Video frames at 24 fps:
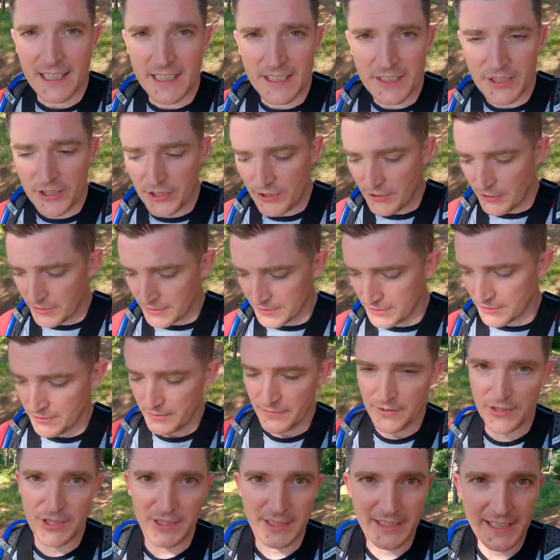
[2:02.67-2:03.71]
In Scotland,
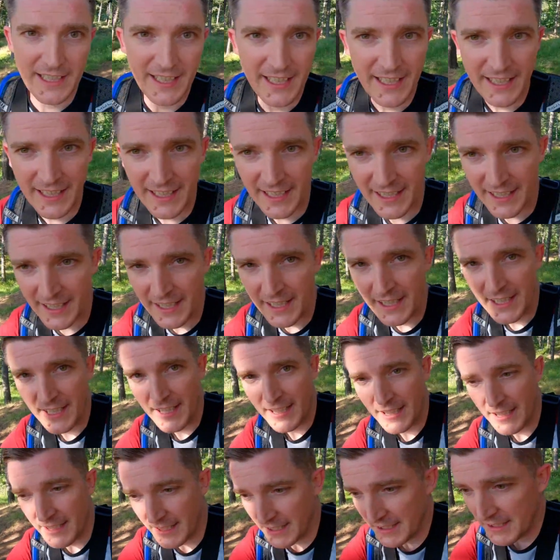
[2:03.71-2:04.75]
obviously,
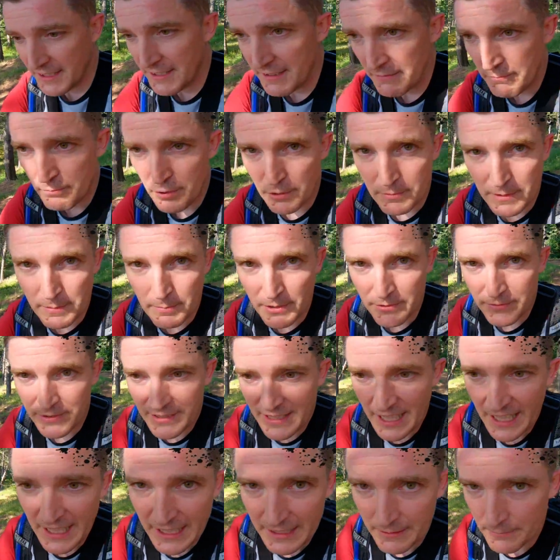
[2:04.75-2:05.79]
probably about
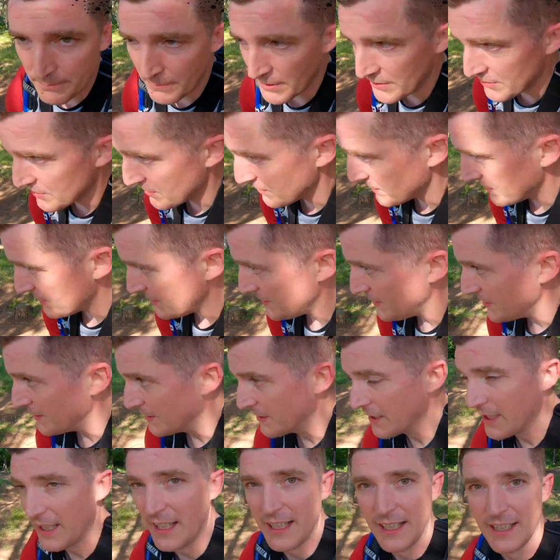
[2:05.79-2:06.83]
10 months out of the year,
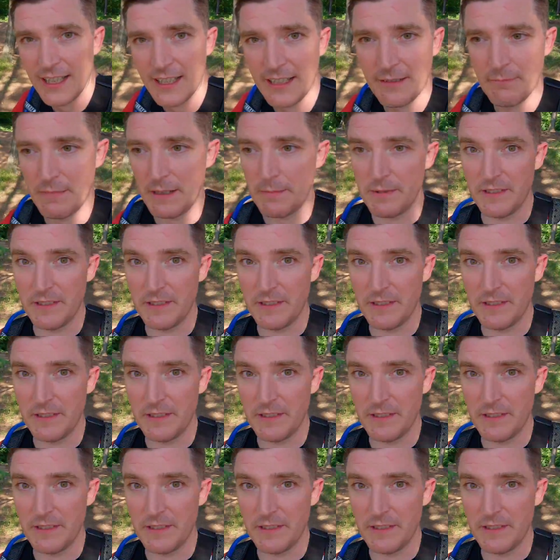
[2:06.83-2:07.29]
maybe